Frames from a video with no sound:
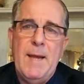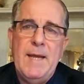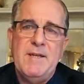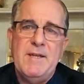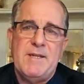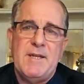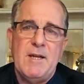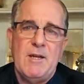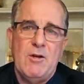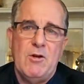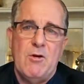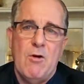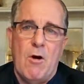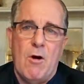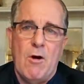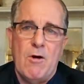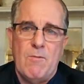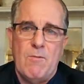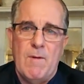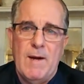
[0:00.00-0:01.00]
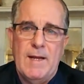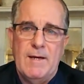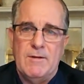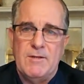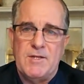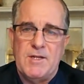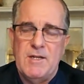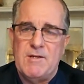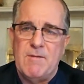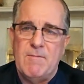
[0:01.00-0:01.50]
basic
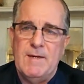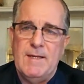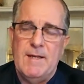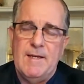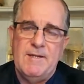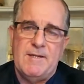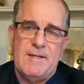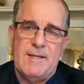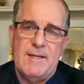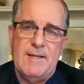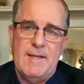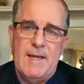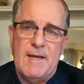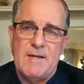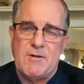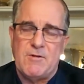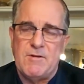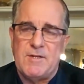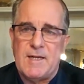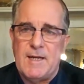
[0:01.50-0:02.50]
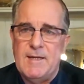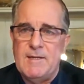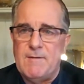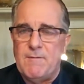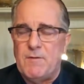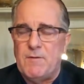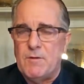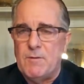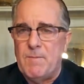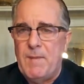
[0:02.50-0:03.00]
guardrails as it relates to the exercise
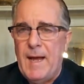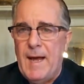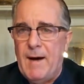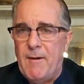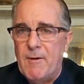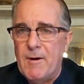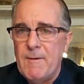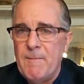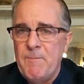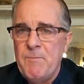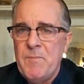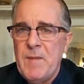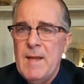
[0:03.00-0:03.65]
of her power.